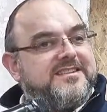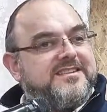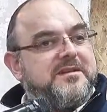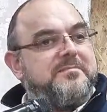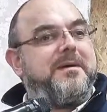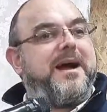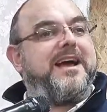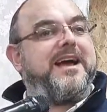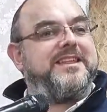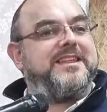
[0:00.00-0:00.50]

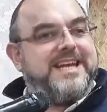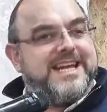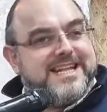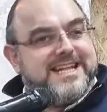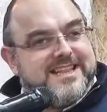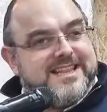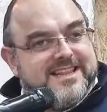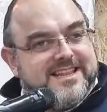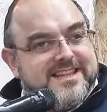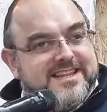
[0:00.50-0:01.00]
to buy the
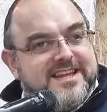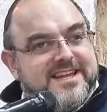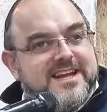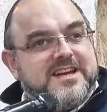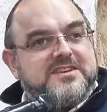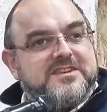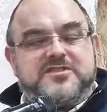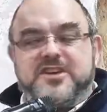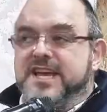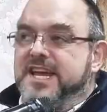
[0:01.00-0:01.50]
Yidden.
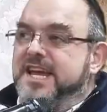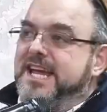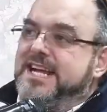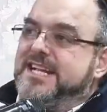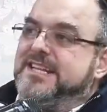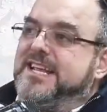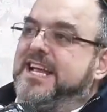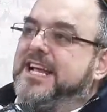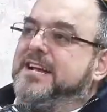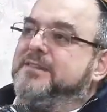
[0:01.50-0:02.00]
So
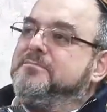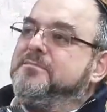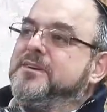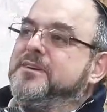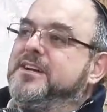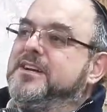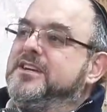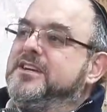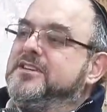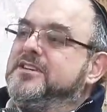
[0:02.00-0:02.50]

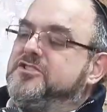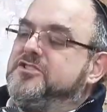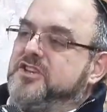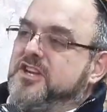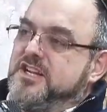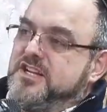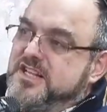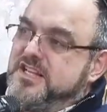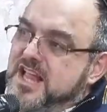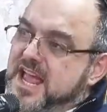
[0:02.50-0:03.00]
Higdim
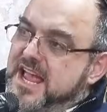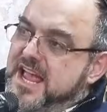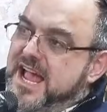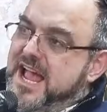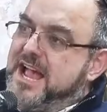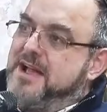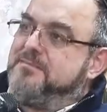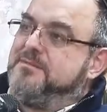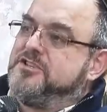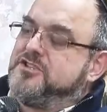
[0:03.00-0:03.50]

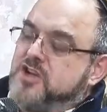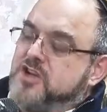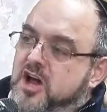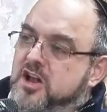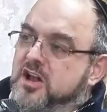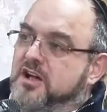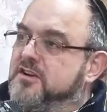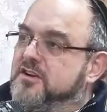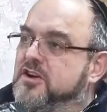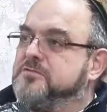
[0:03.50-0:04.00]
Shekleihem
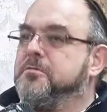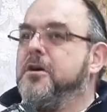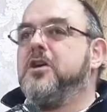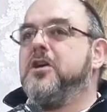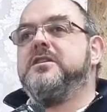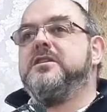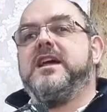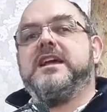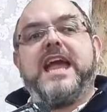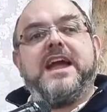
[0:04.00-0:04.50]
L'Shkola. HaKadosh
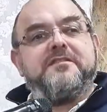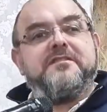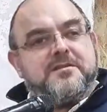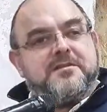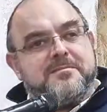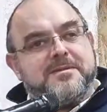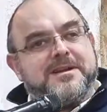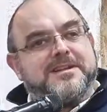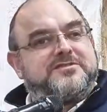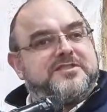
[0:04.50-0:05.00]
Baruch Hu then gave
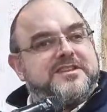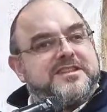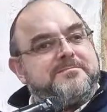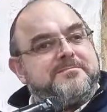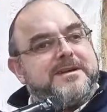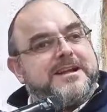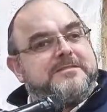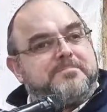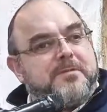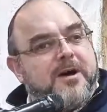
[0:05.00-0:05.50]
them a mitzvah
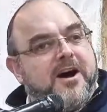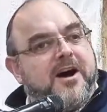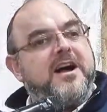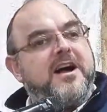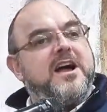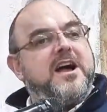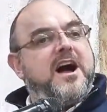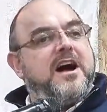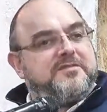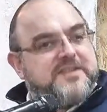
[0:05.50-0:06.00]
in the midbar
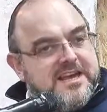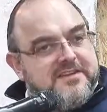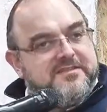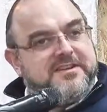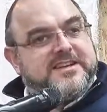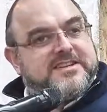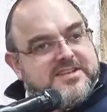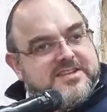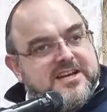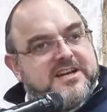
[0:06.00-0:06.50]
of
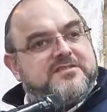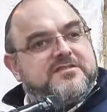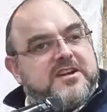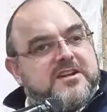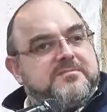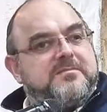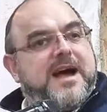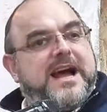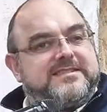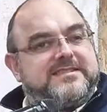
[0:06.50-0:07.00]
giving
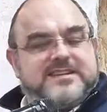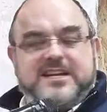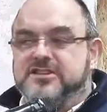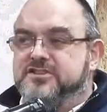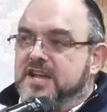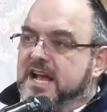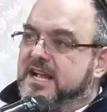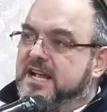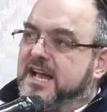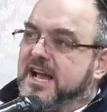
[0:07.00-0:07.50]
silver machzor
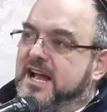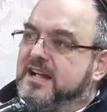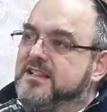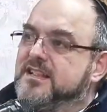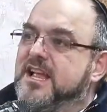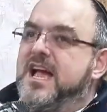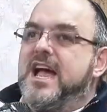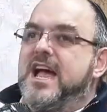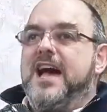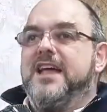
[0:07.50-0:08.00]

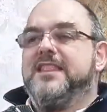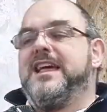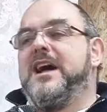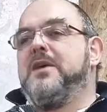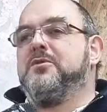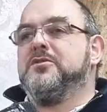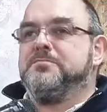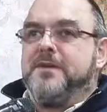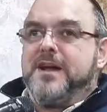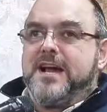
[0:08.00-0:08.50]
shekel, and
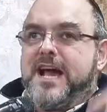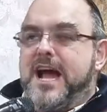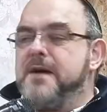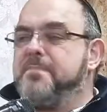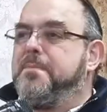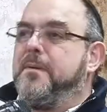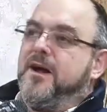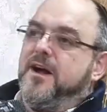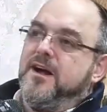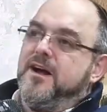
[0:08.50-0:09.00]
that was
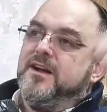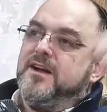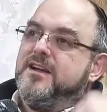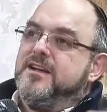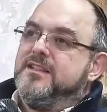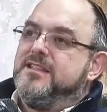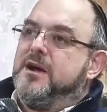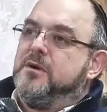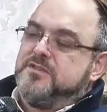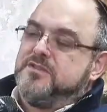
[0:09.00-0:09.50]
machapa.
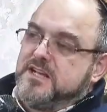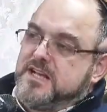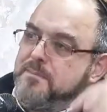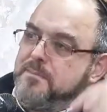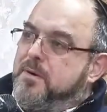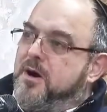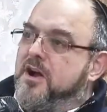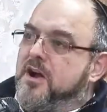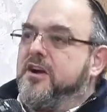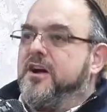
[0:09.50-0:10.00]
That was a
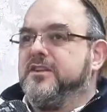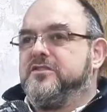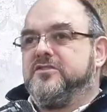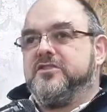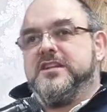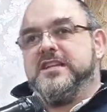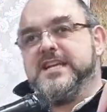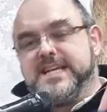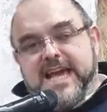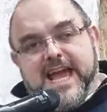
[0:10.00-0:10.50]
kapara
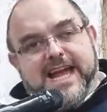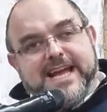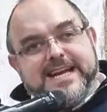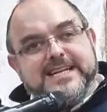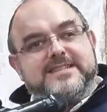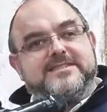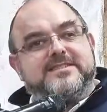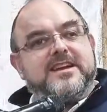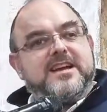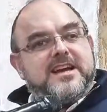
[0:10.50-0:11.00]
to
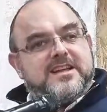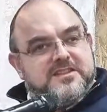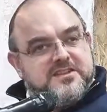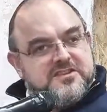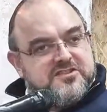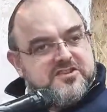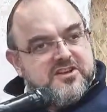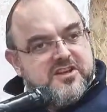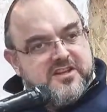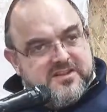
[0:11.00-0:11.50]
negate
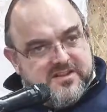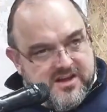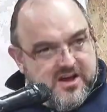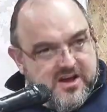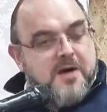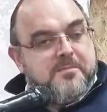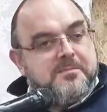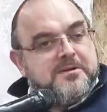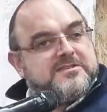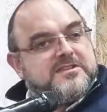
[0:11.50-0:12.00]

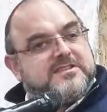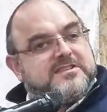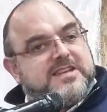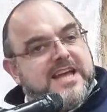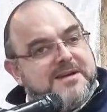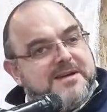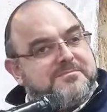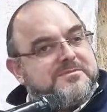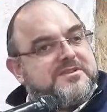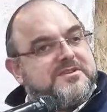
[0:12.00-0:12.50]
Haman's
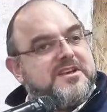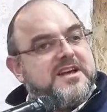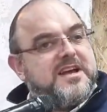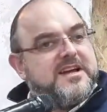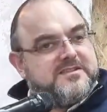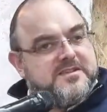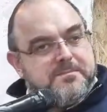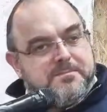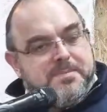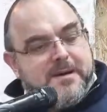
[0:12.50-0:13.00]
attempt
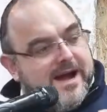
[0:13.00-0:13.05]
to